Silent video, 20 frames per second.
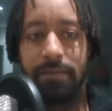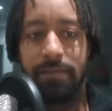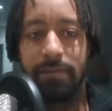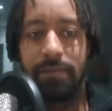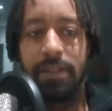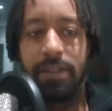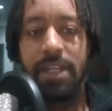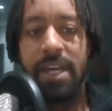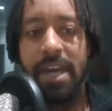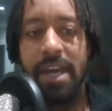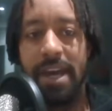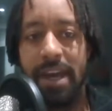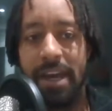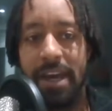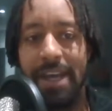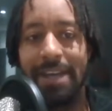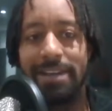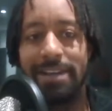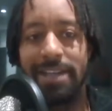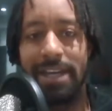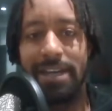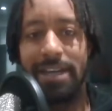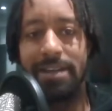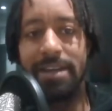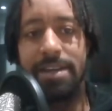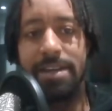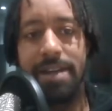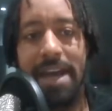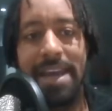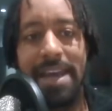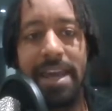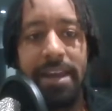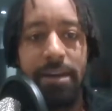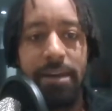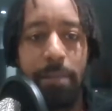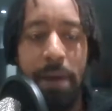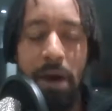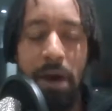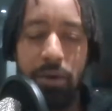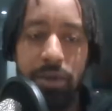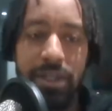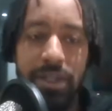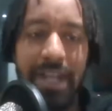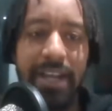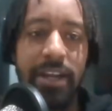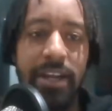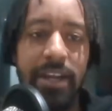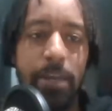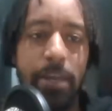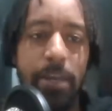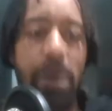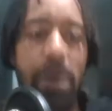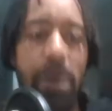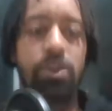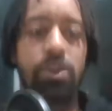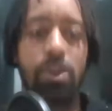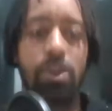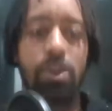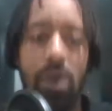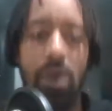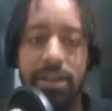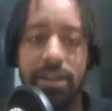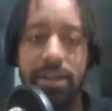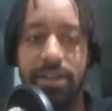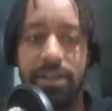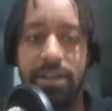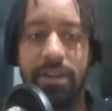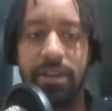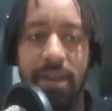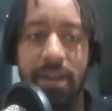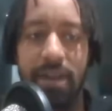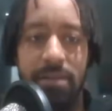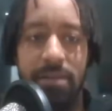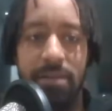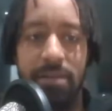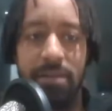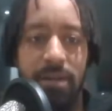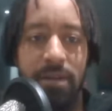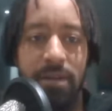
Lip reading: Yeah, he did, and they hit the post. They hit the post twice in the game.